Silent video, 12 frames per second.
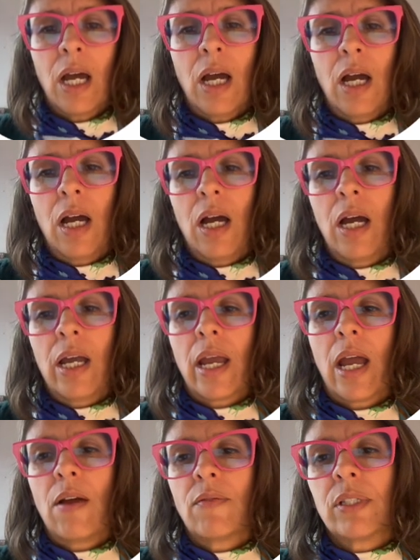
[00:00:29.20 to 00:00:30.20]
I
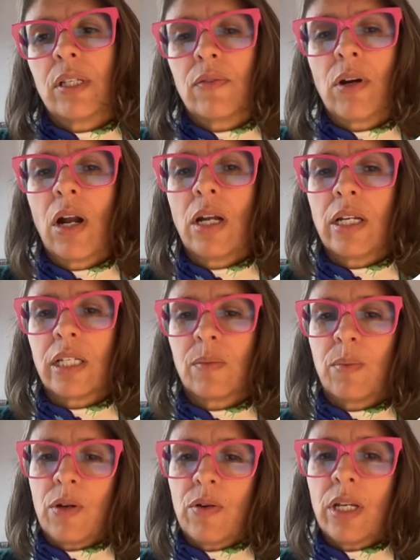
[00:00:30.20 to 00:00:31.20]
have several
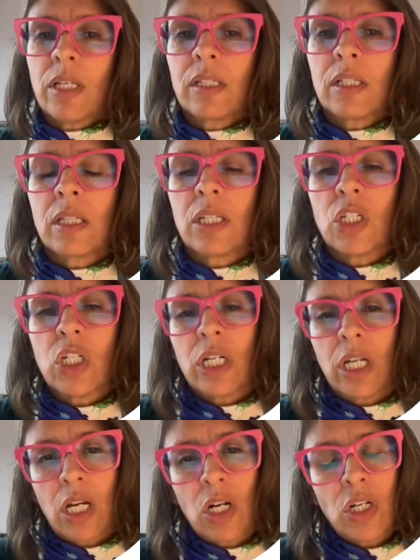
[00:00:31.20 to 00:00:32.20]
experience in teaching
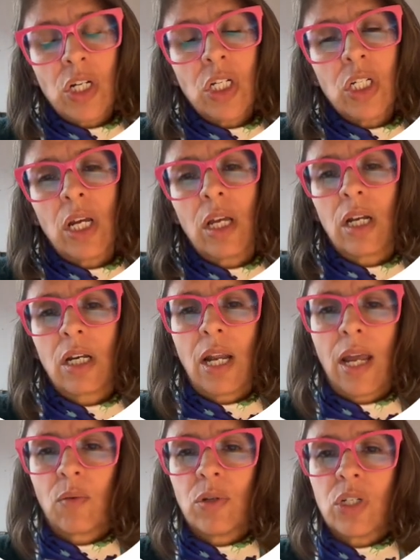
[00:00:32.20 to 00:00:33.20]
English and
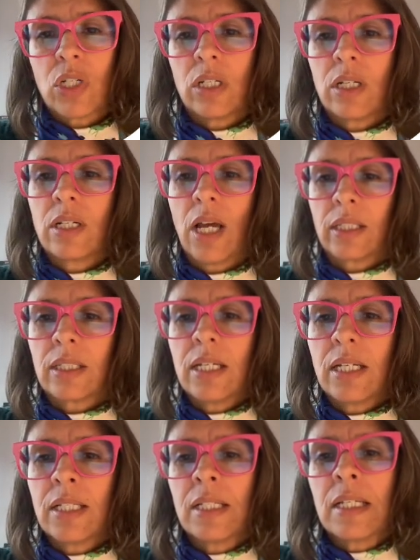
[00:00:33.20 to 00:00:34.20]
language
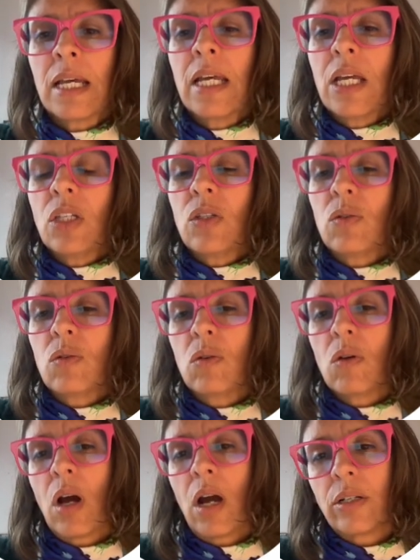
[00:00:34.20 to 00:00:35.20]
didactics
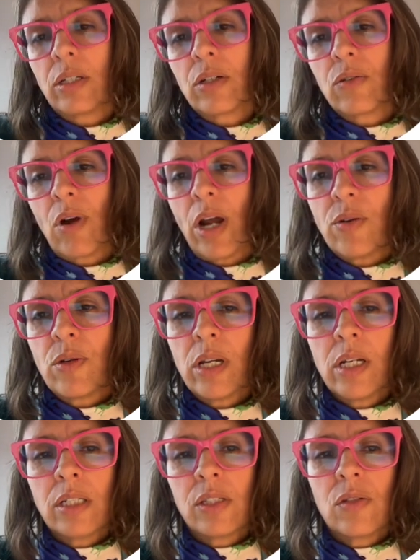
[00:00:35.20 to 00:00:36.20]
to
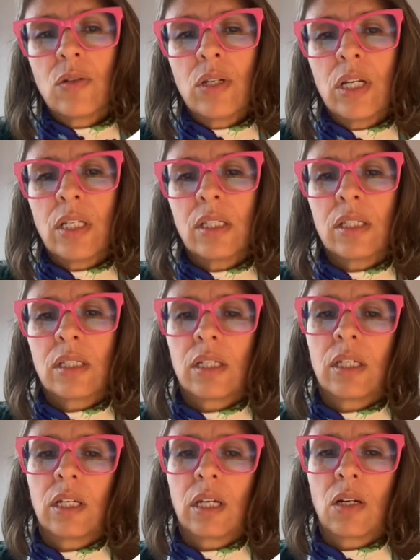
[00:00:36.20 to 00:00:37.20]
undergraduate students,
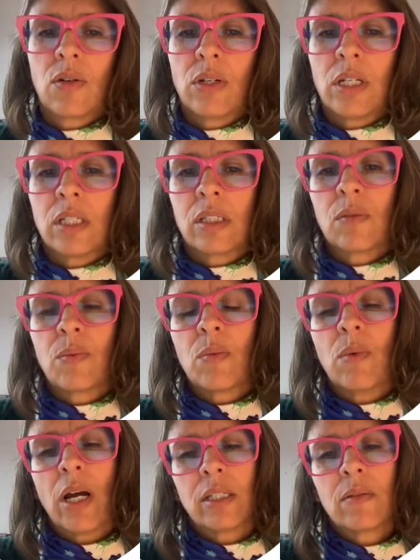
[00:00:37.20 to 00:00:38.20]
including
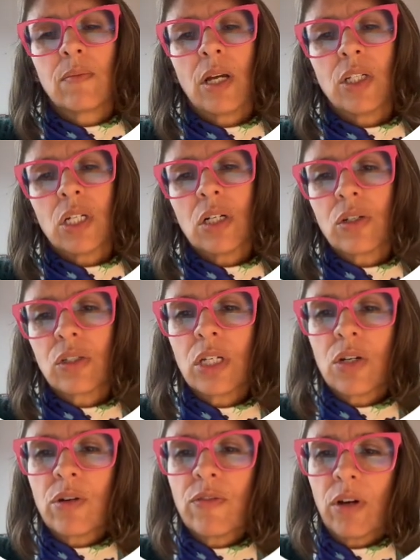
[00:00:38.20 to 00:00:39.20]
supervising bachelor's
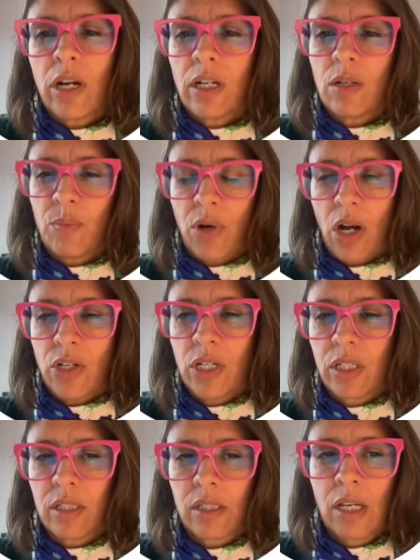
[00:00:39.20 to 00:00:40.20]
degree final
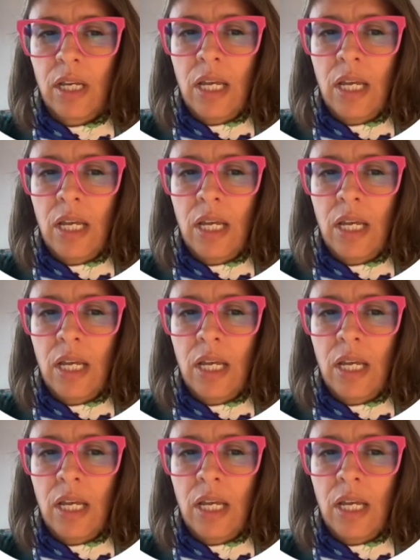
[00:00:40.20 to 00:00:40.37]
projects.